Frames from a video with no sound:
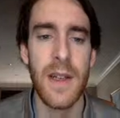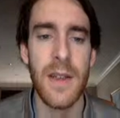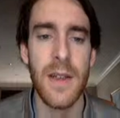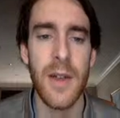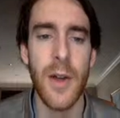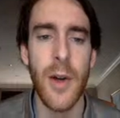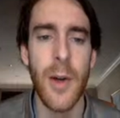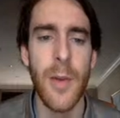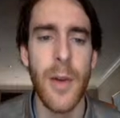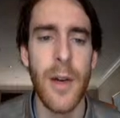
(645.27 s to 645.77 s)

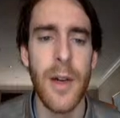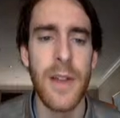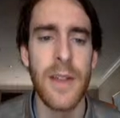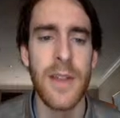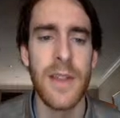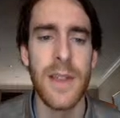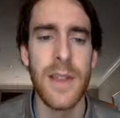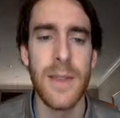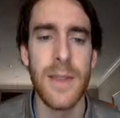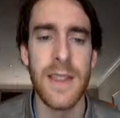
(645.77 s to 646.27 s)
no, I'm
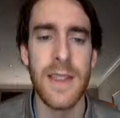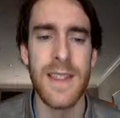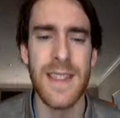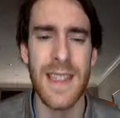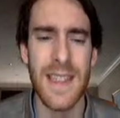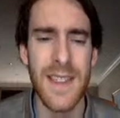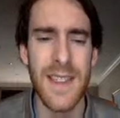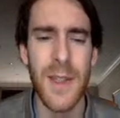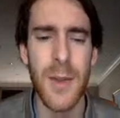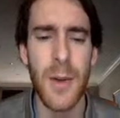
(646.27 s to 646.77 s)
not. Tim says,
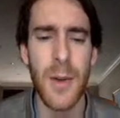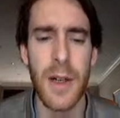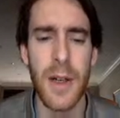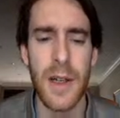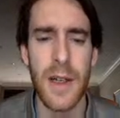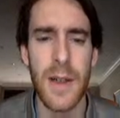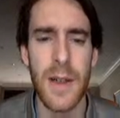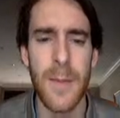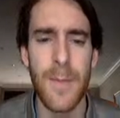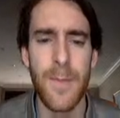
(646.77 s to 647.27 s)
yes, you
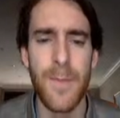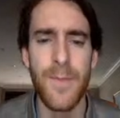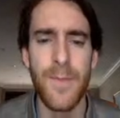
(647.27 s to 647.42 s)
are.